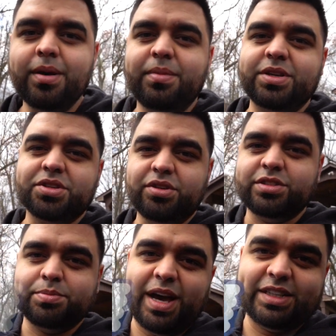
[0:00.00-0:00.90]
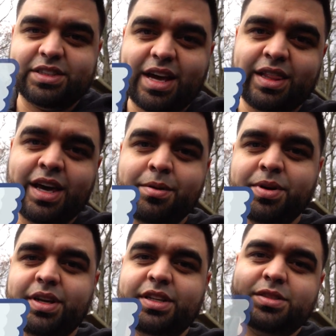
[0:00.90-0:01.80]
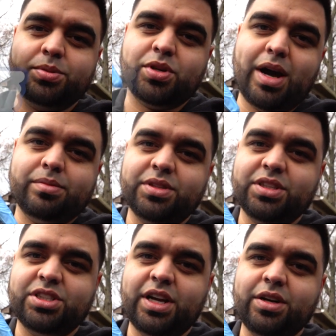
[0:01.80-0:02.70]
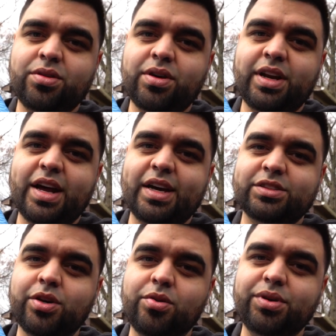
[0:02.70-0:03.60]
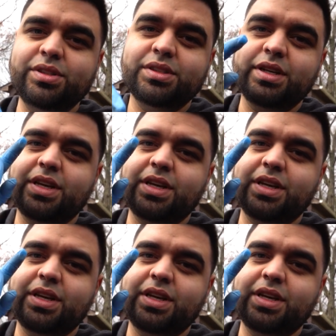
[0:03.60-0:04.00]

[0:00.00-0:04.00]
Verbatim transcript: Make sure you smash that like button and subscribe to the channel. And as always,